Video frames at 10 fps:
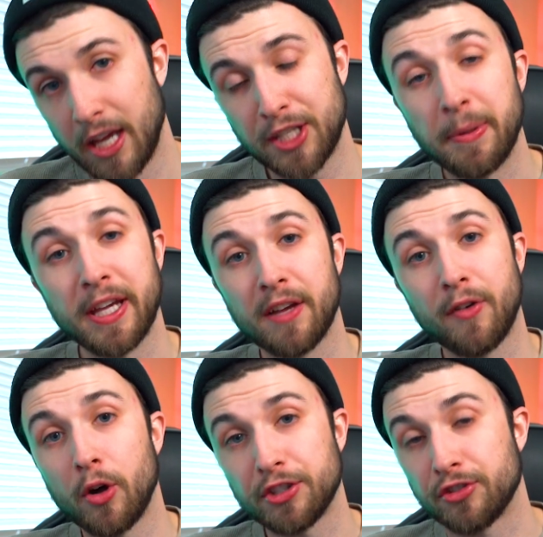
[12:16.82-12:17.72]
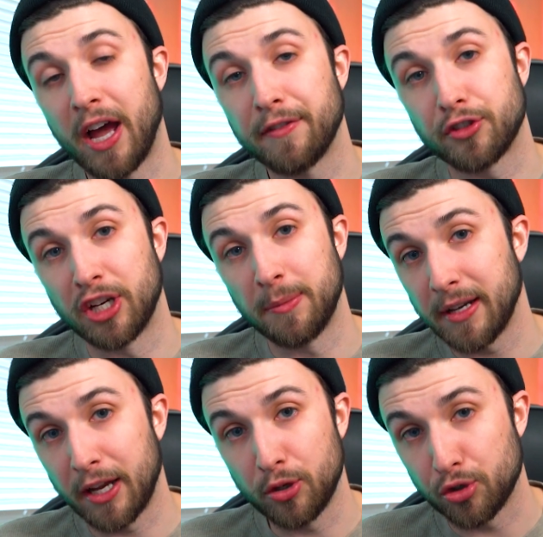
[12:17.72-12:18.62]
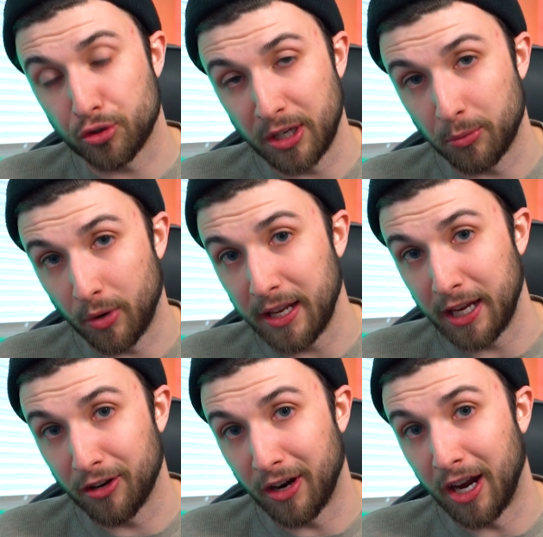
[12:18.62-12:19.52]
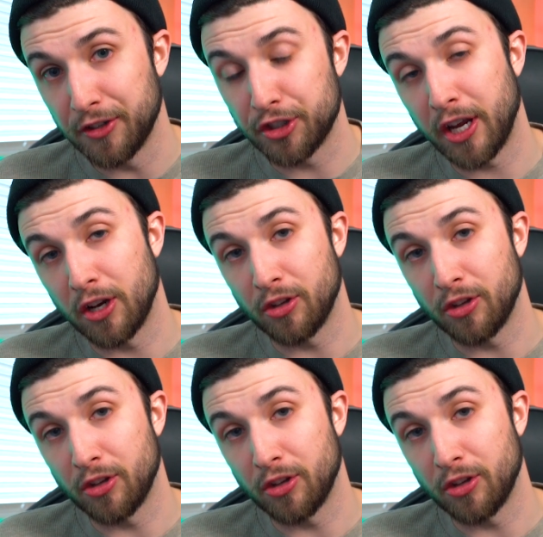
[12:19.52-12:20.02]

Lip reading: And speaking of all this live streaming, I do stream right here on this channel.